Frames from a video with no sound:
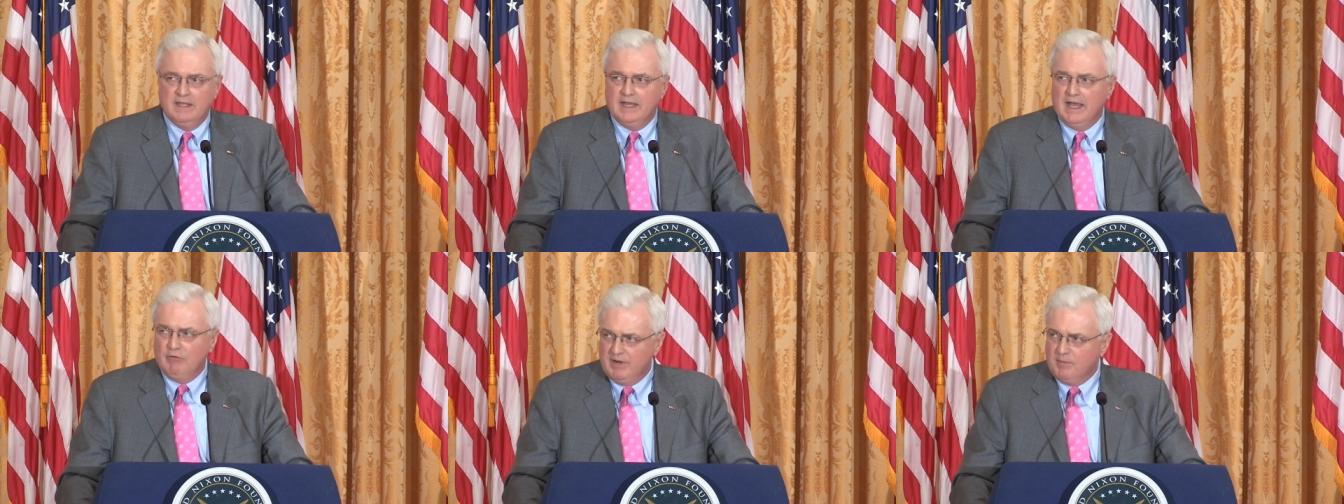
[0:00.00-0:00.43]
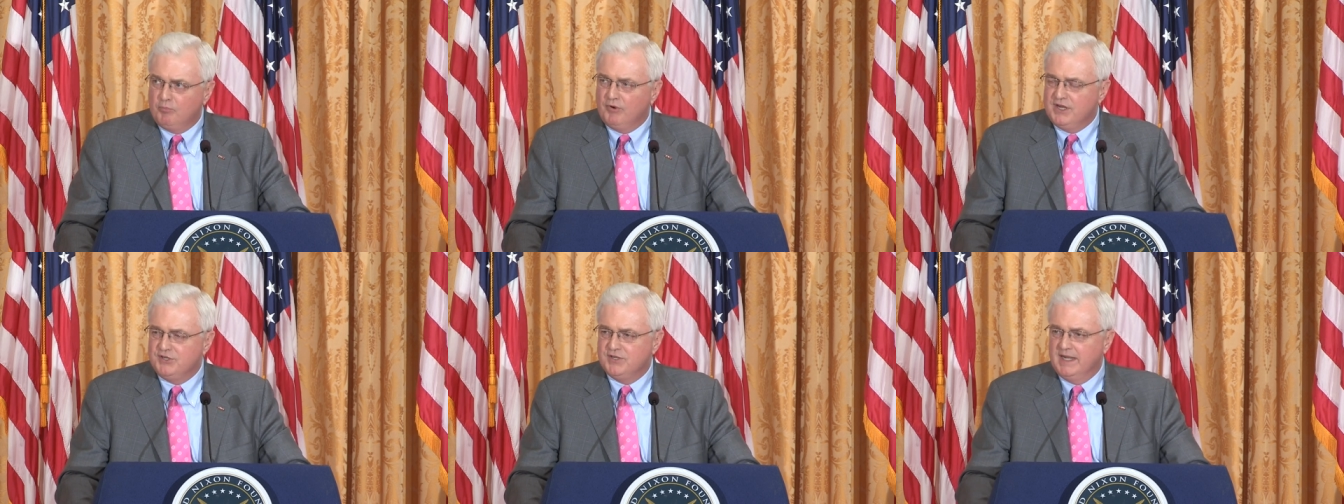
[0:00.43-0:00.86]
I really
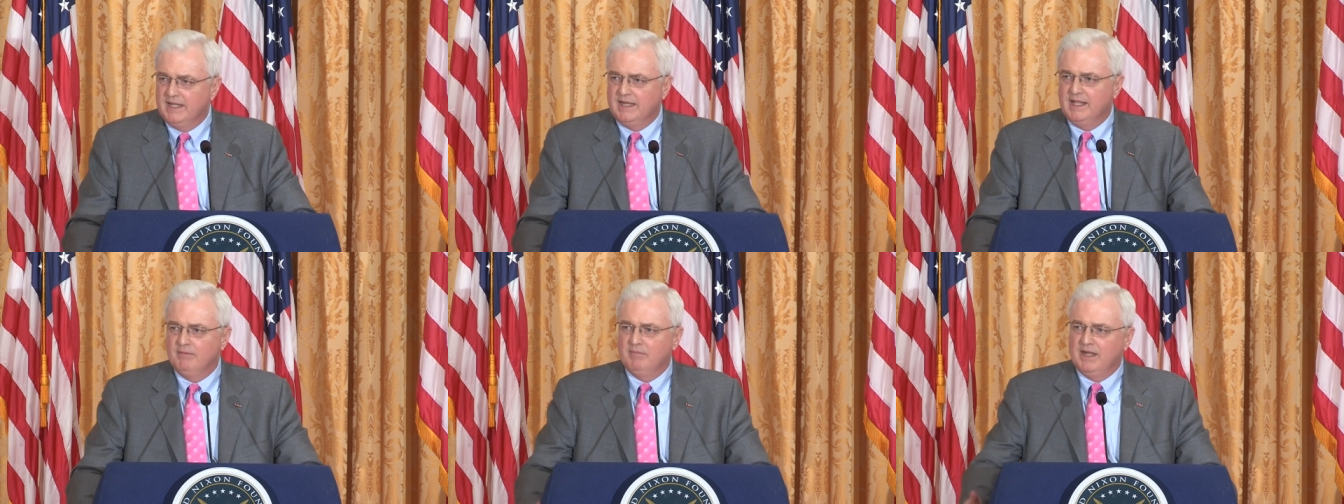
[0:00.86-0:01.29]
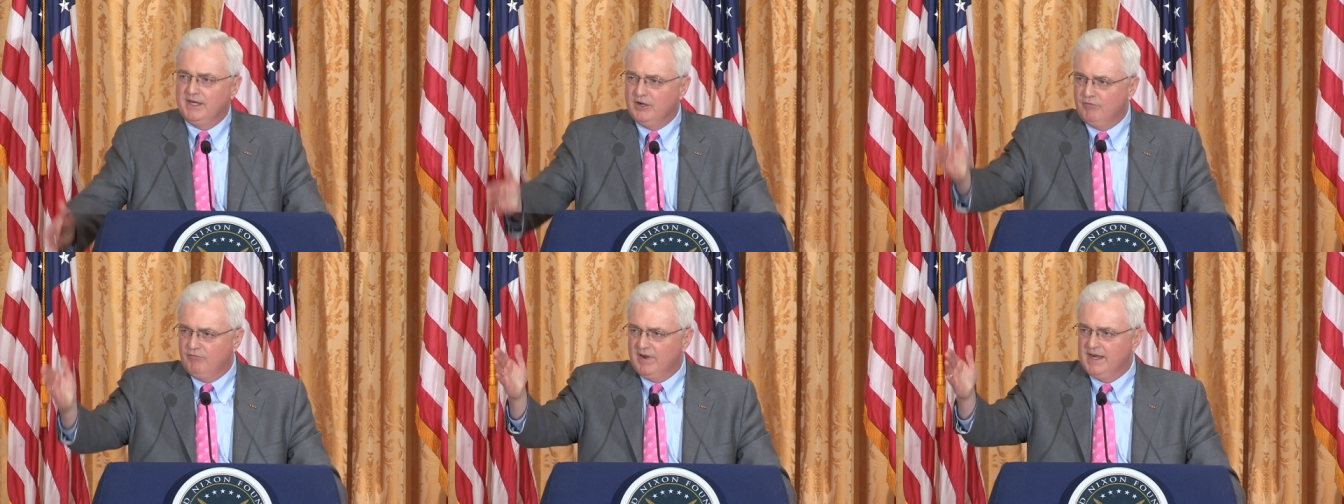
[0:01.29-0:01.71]
appreciate it. And my
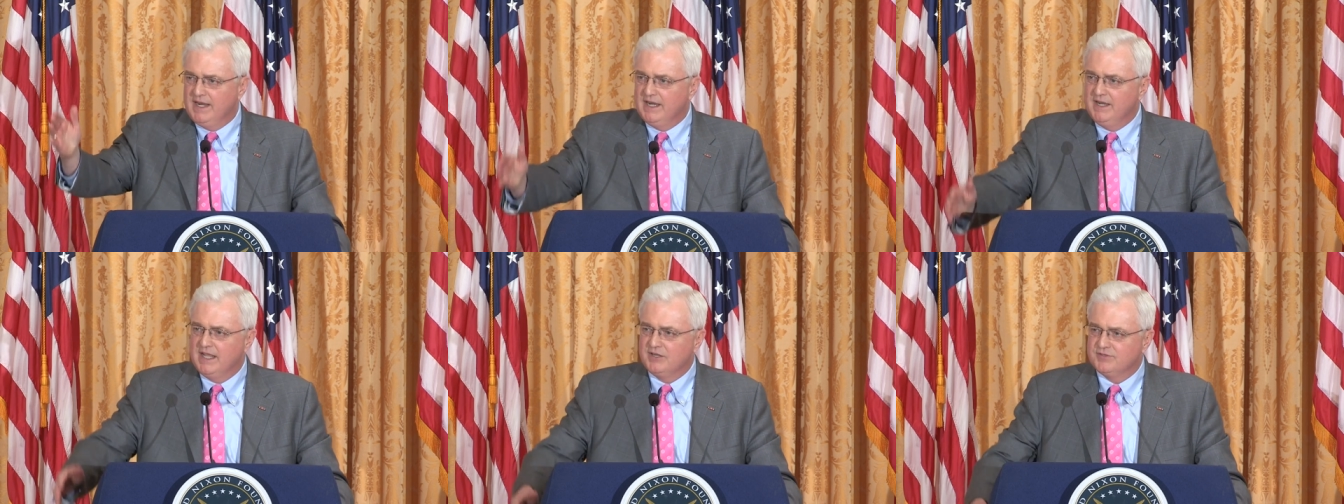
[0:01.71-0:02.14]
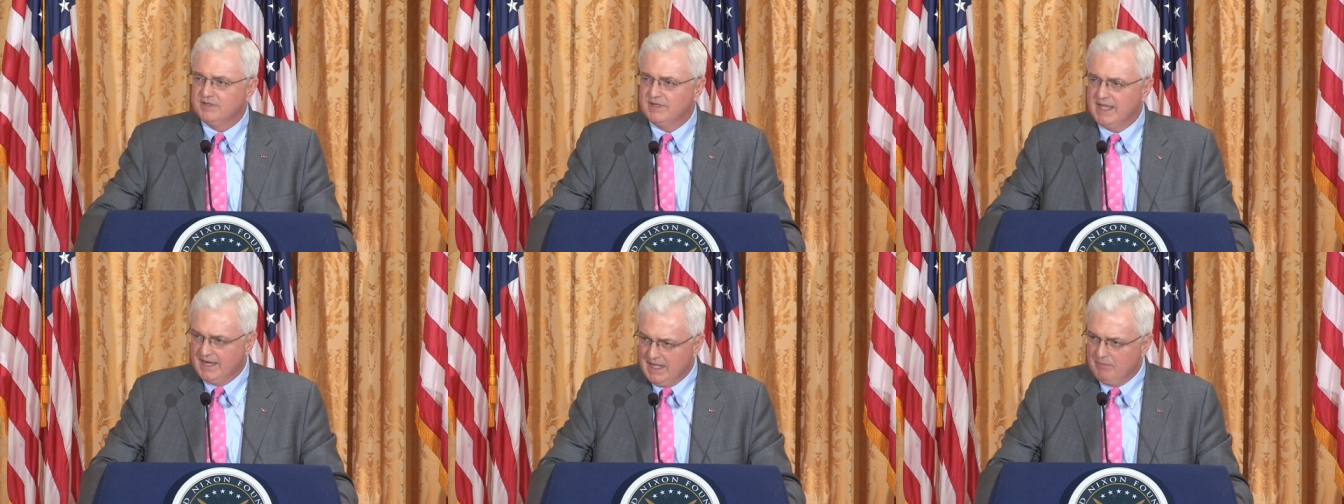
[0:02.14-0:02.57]
dear friend Ed
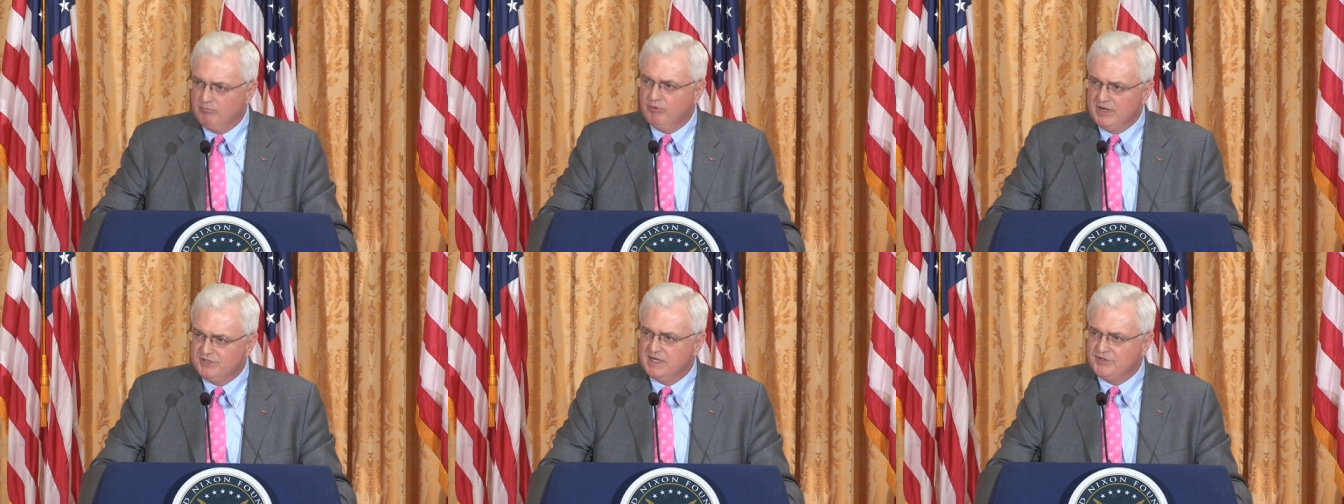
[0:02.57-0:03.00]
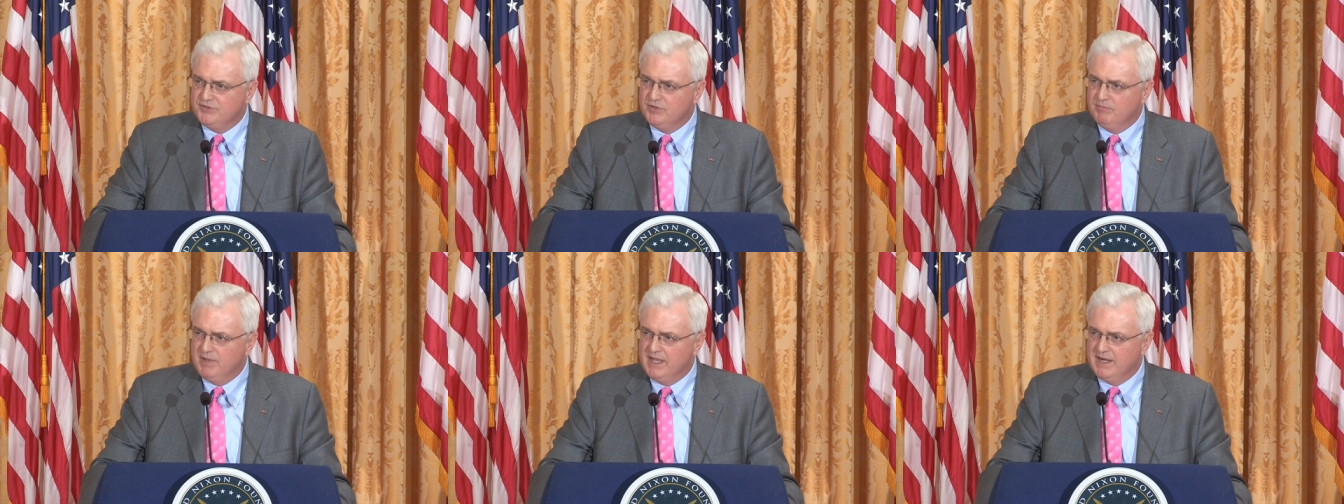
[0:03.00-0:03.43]
Nixon, Ed, I appreciate
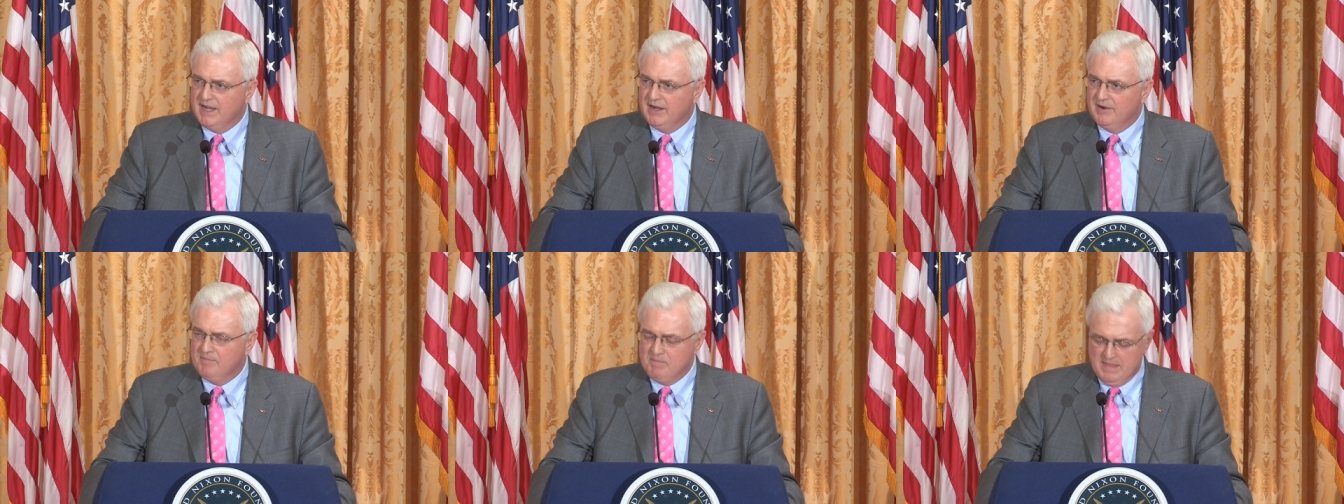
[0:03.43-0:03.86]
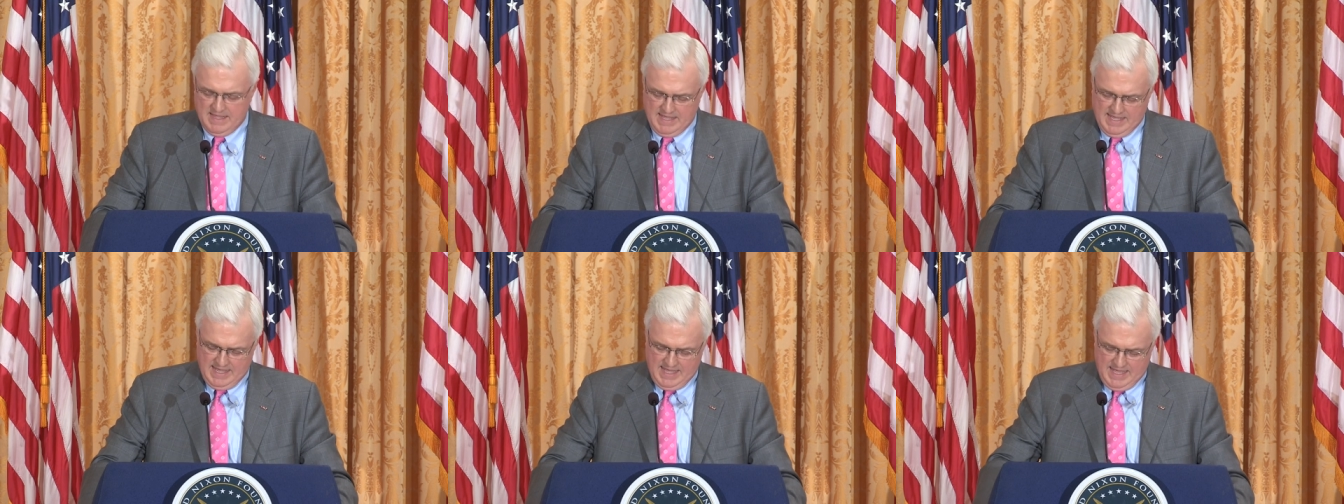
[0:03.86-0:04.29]
you being here.
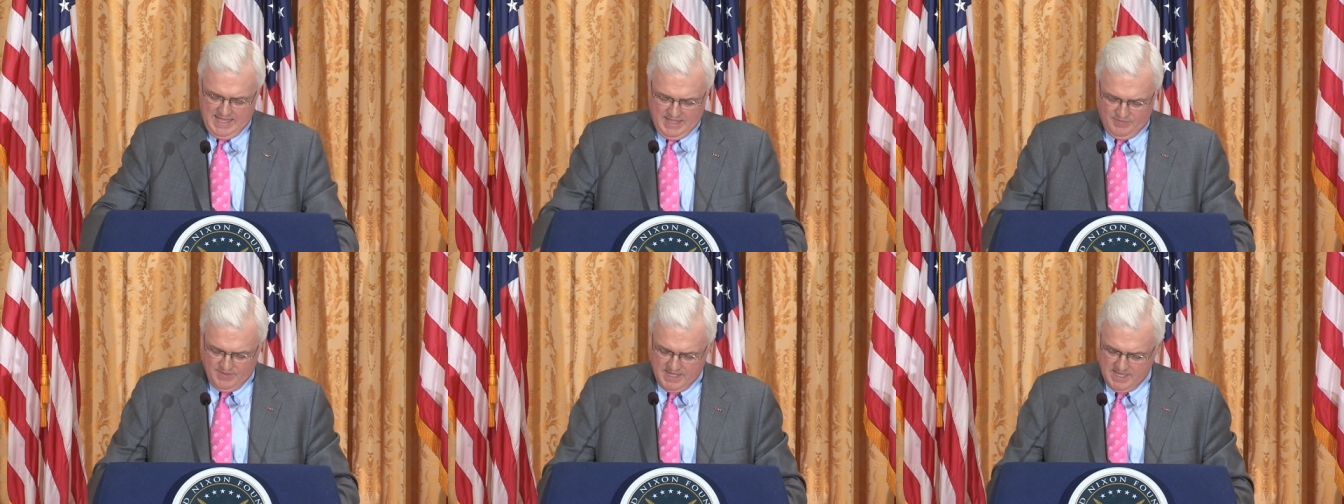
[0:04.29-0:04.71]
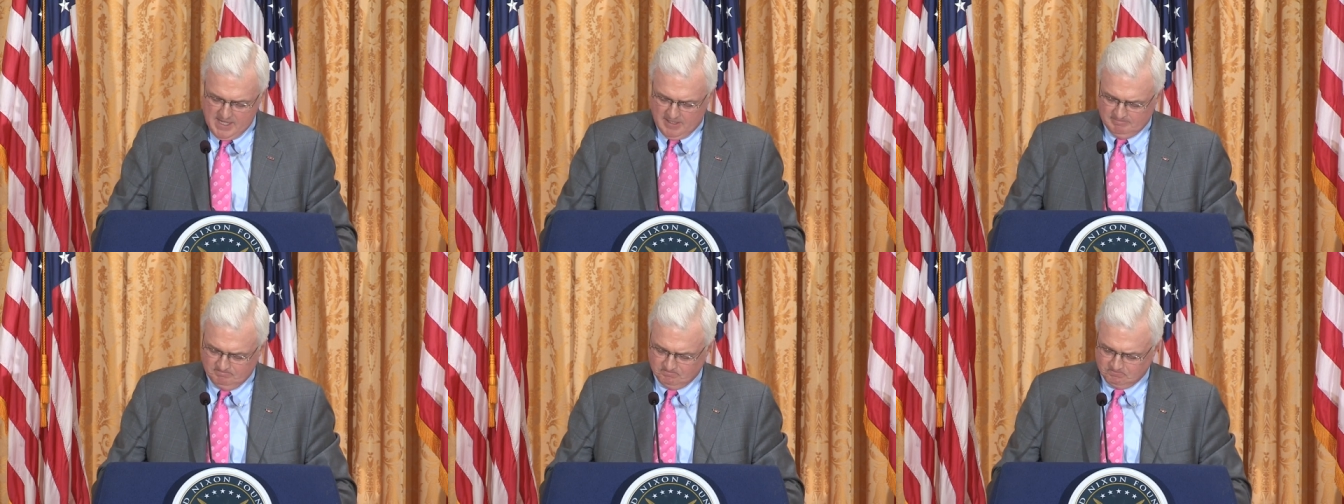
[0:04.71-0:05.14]
The
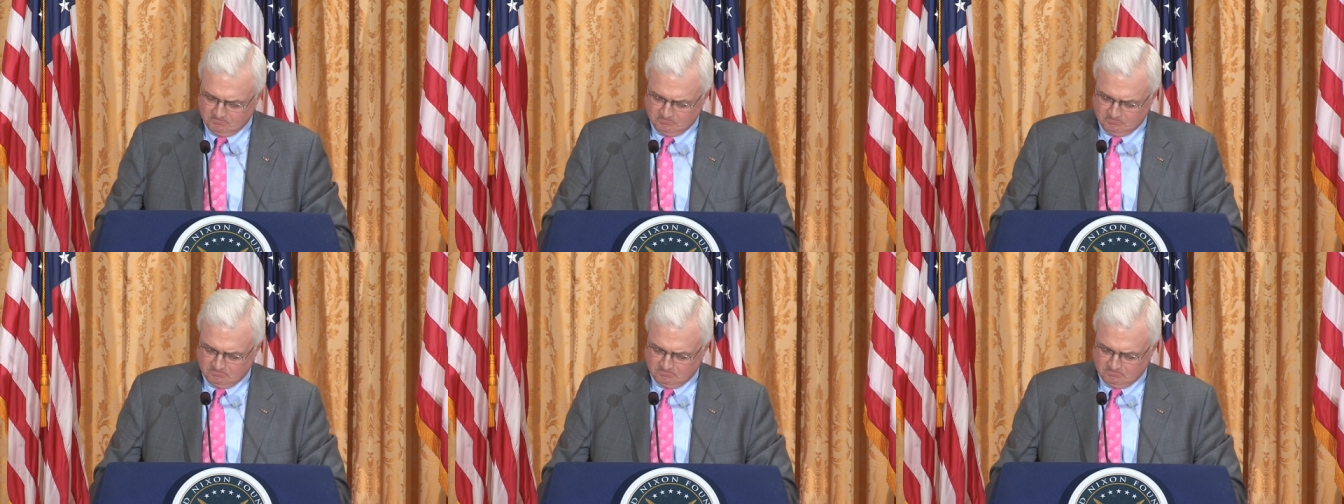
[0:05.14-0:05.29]
um,